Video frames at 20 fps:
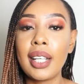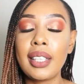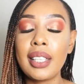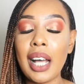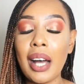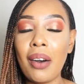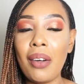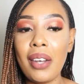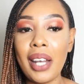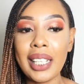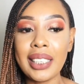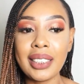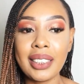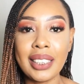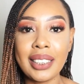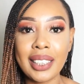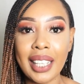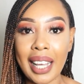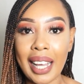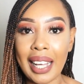Now let's
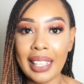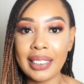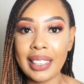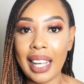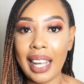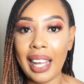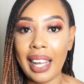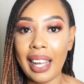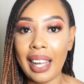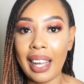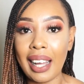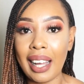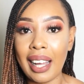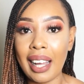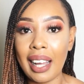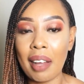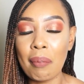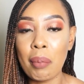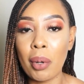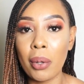discuss
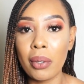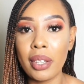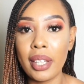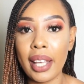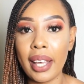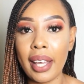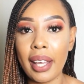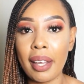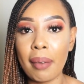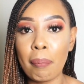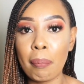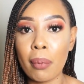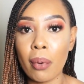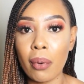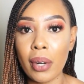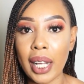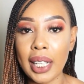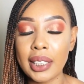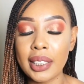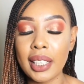about the
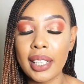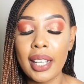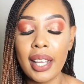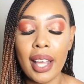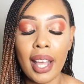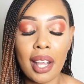products.